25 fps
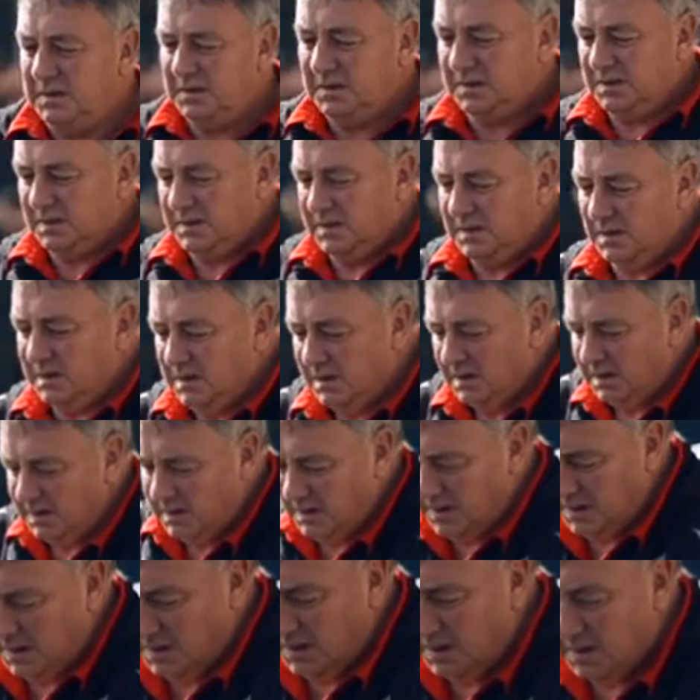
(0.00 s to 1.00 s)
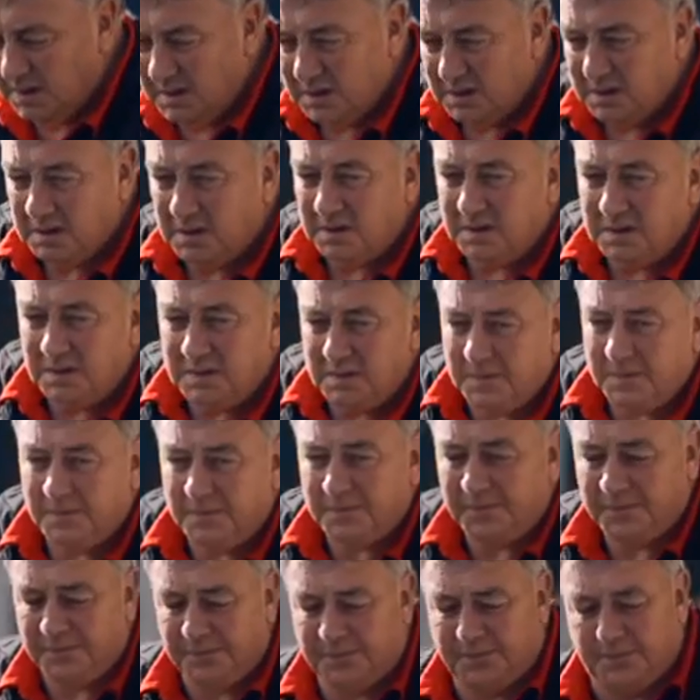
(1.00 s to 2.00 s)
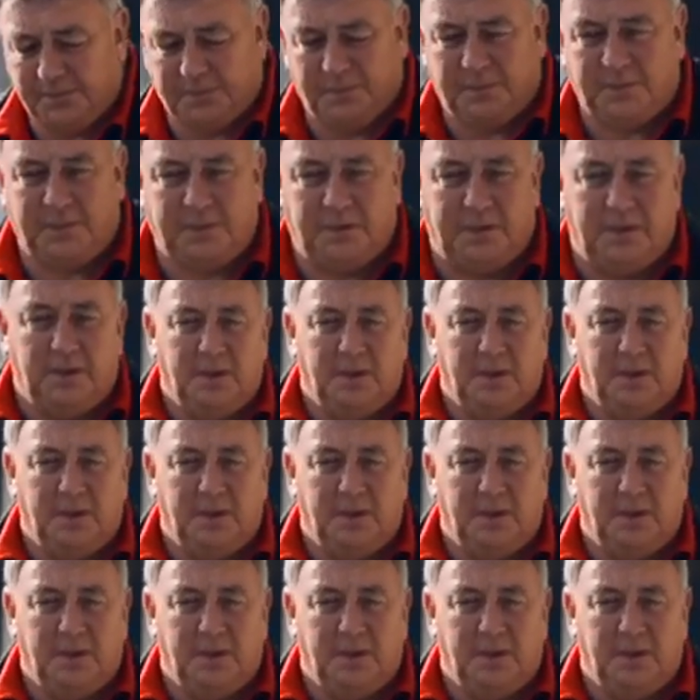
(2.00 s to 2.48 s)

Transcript: When you're a cop, they usually abuse you for what you